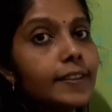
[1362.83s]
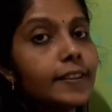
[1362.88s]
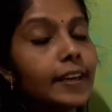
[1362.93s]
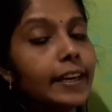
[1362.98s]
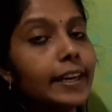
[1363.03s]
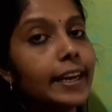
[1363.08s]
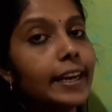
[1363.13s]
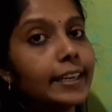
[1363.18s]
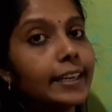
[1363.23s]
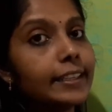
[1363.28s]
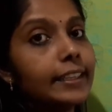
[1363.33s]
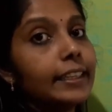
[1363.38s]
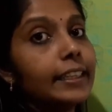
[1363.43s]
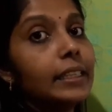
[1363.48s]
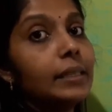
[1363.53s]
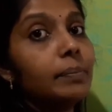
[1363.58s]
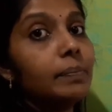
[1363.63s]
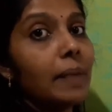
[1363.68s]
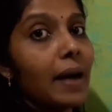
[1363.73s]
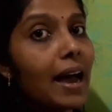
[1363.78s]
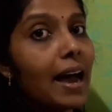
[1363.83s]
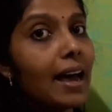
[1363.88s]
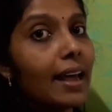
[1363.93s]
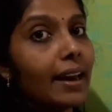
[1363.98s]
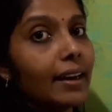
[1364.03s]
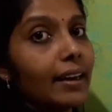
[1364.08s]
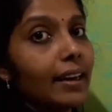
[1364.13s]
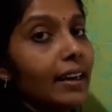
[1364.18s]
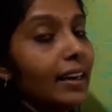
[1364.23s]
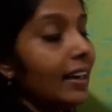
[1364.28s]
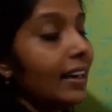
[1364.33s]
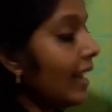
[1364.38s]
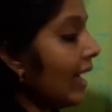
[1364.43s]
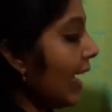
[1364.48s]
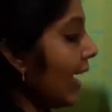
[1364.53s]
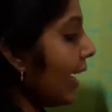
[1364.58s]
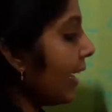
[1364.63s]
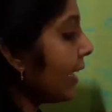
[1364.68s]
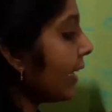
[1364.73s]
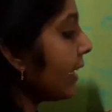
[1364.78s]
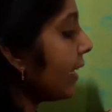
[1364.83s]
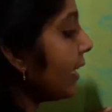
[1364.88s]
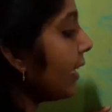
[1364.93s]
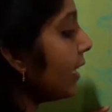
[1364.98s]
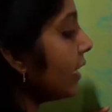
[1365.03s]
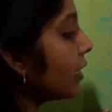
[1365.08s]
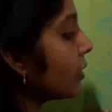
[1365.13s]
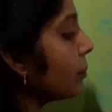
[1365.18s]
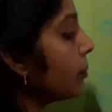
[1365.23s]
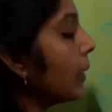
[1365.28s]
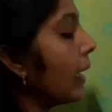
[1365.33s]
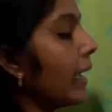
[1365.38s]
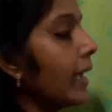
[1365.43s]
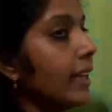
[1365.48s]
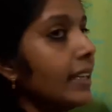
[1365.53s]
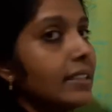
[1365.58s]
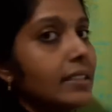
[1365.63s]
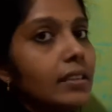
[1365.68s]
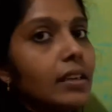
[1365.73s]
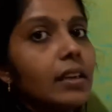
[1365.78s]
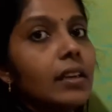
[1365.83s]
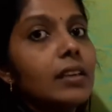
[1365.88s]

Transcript: connected in parallel and each bears